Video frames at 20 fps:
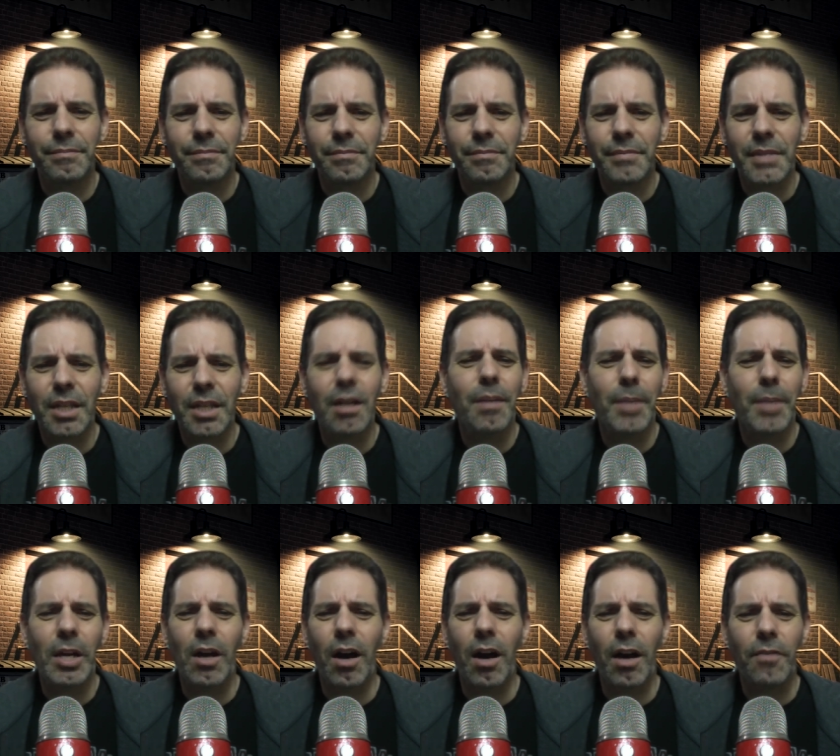it's going to
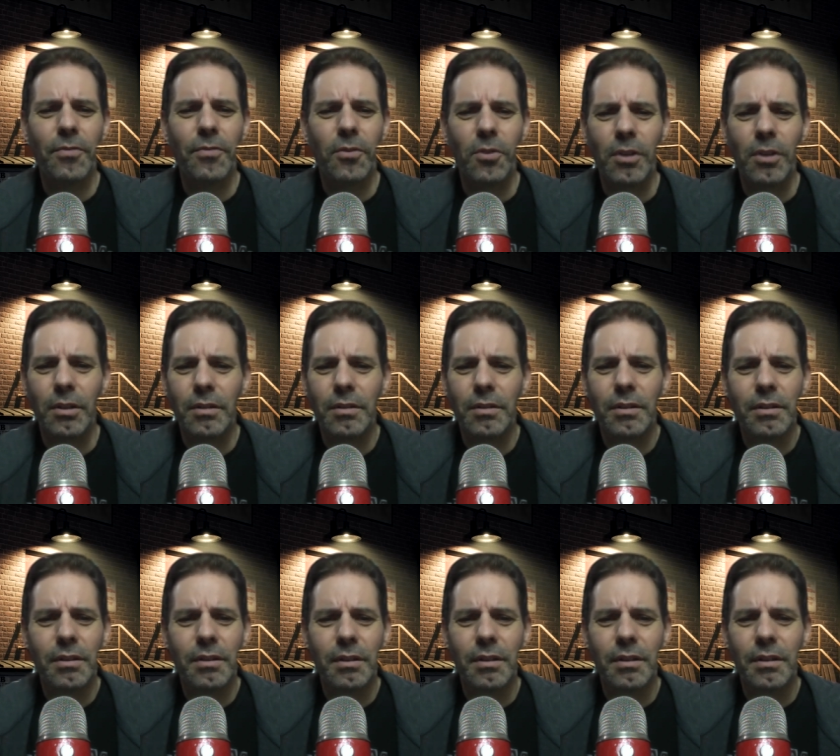be awful,
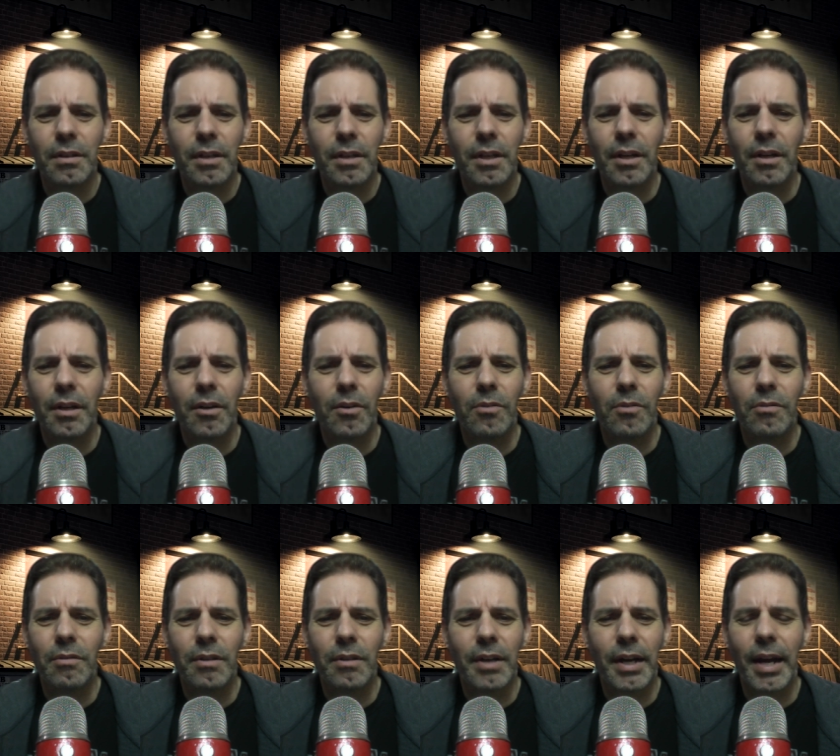
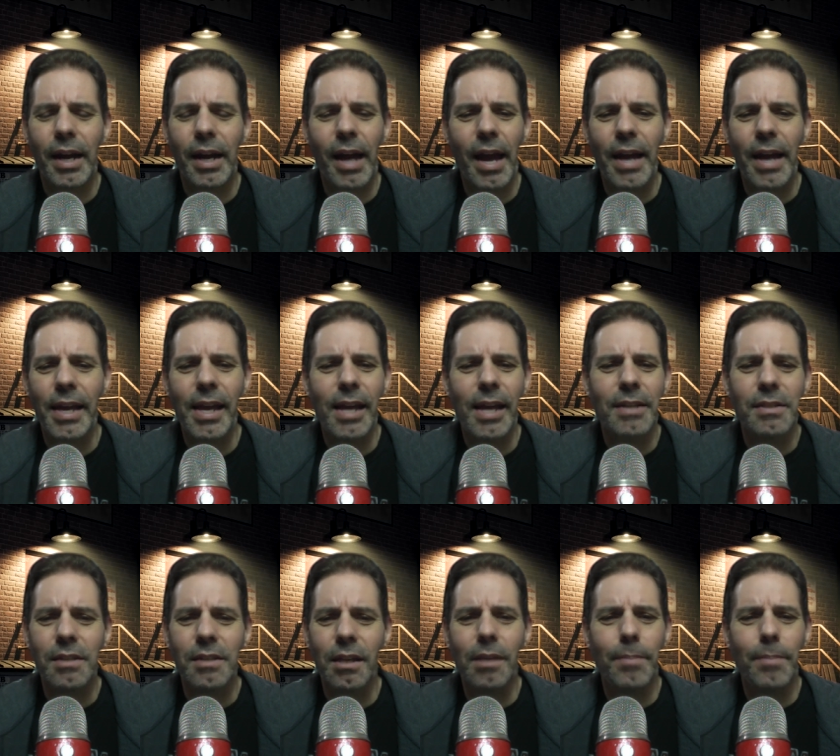And I can't
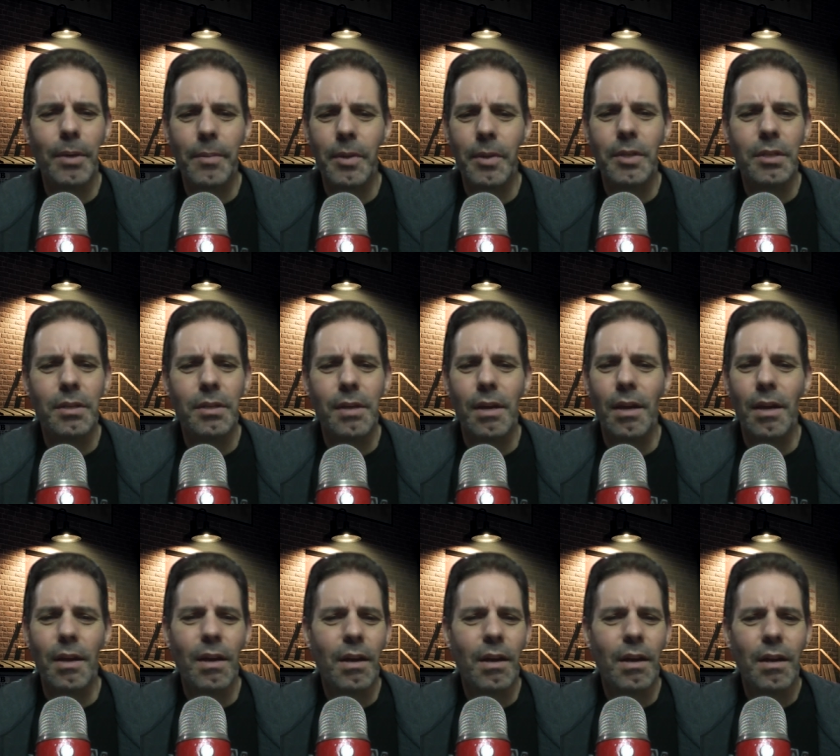see the BBC
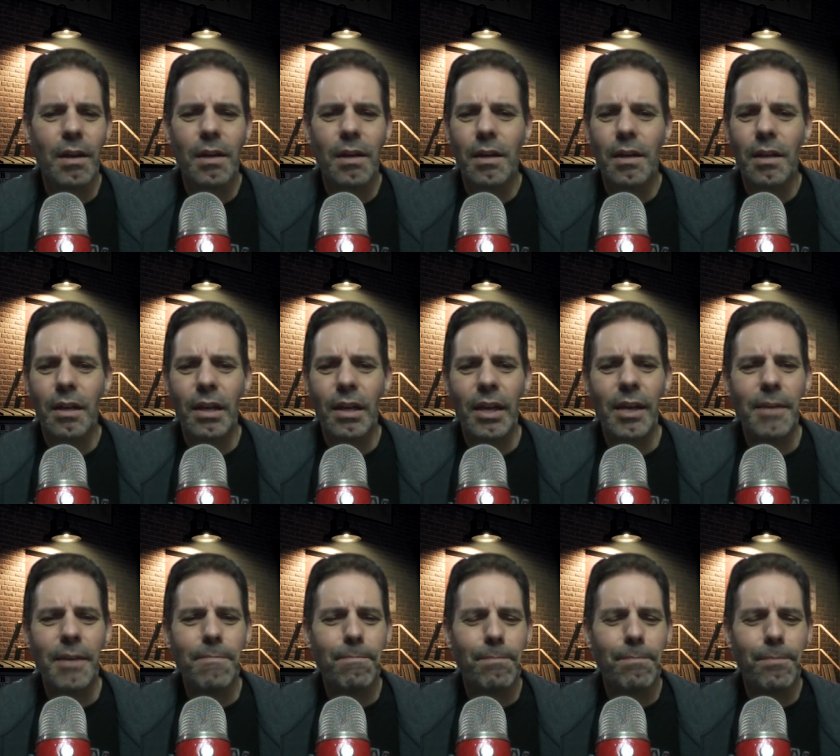
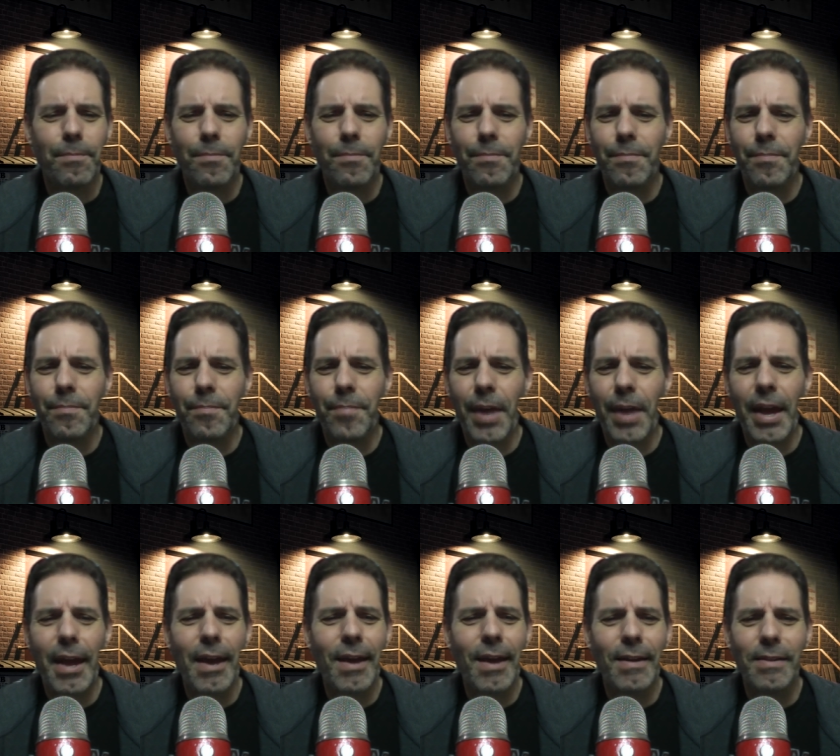keep
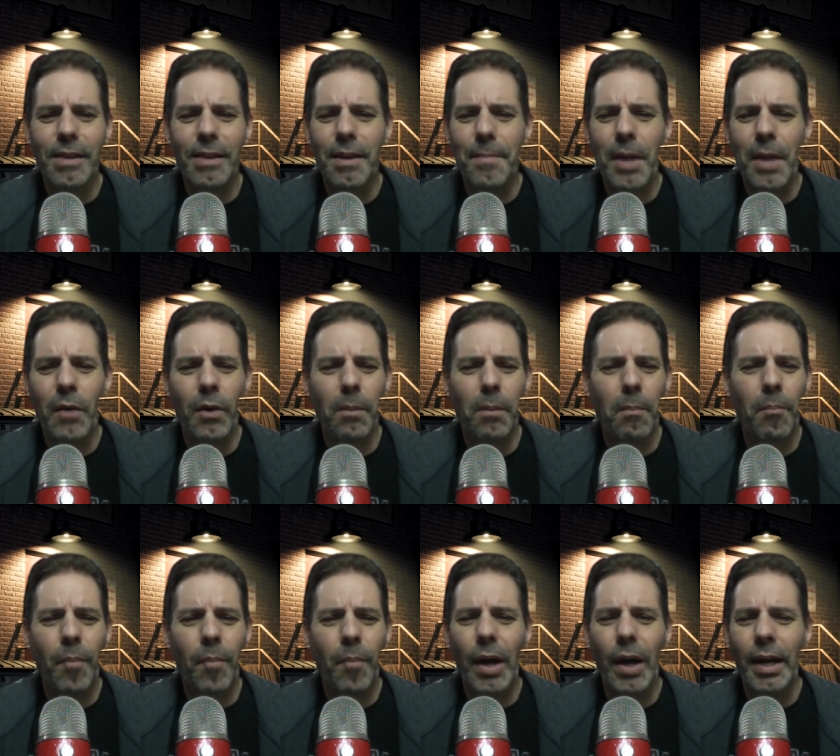paying the amount of
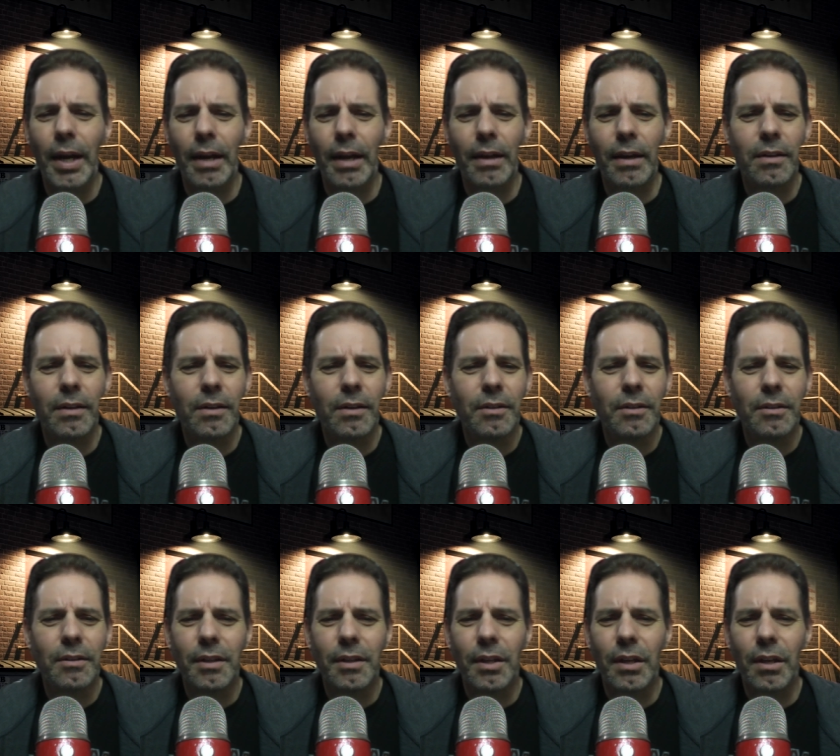money.
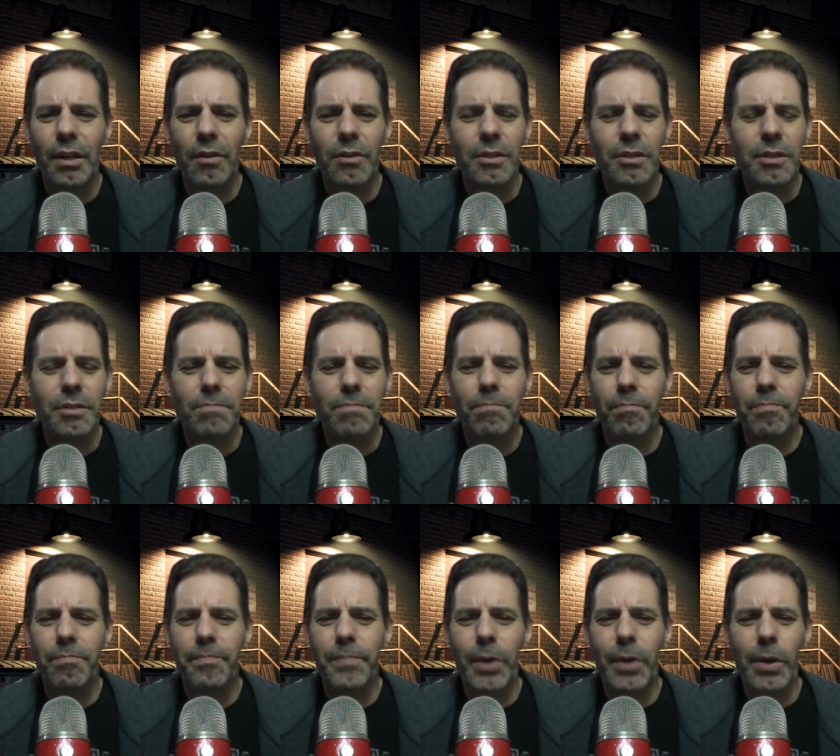It's just
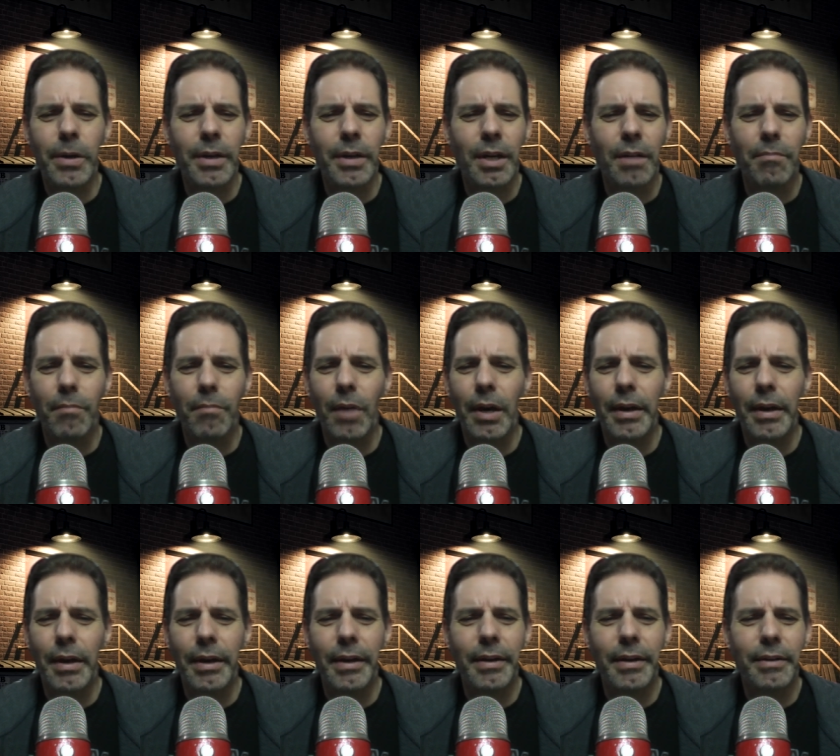burning
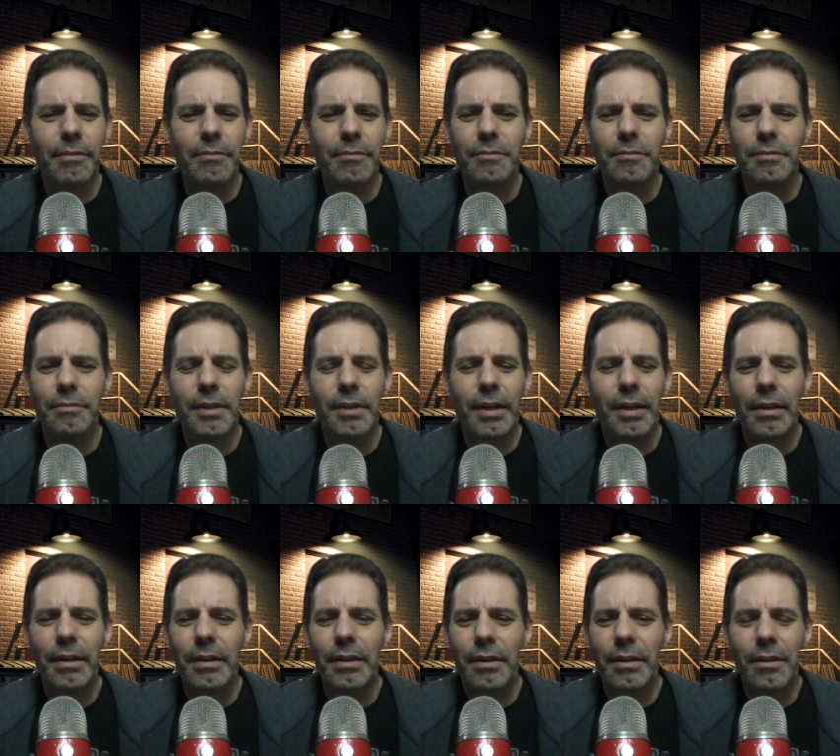money, and
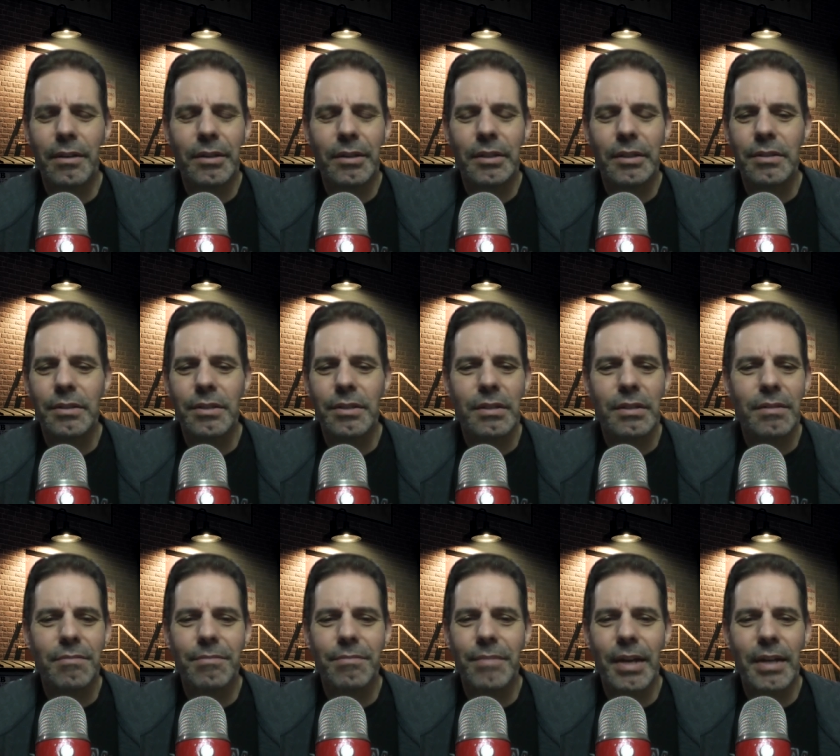
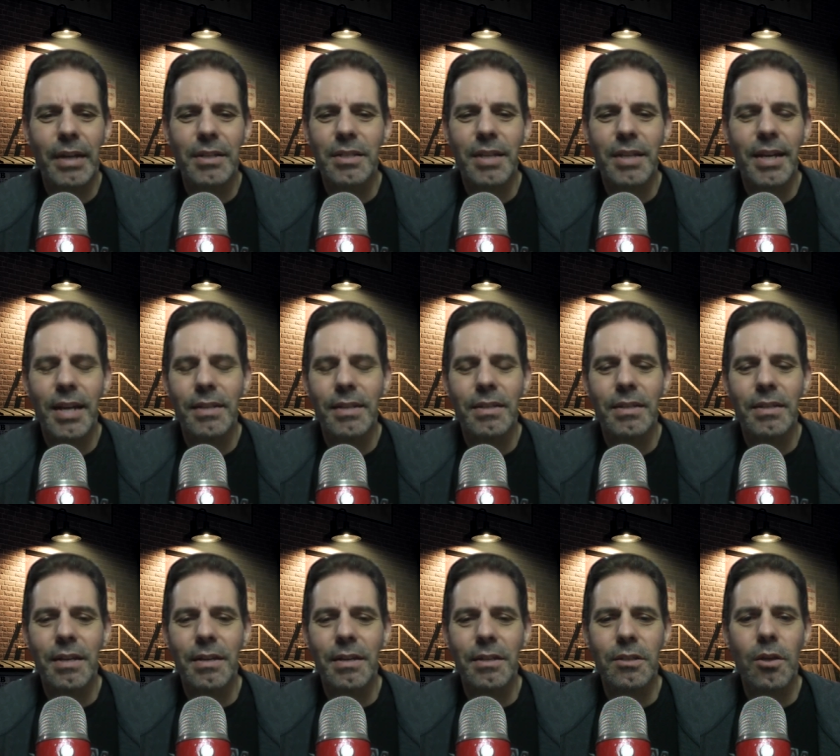I just can't see
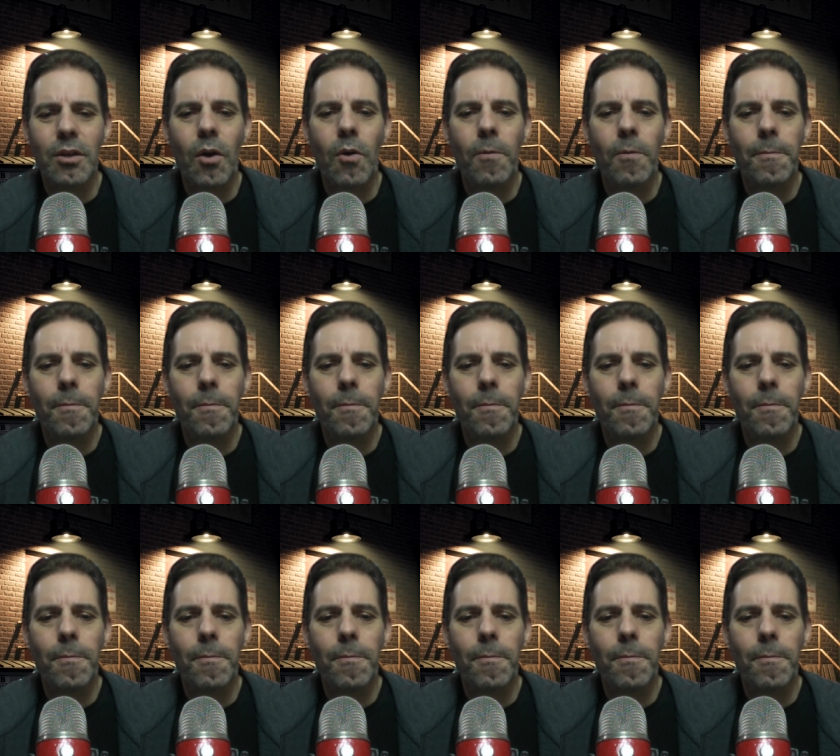it. So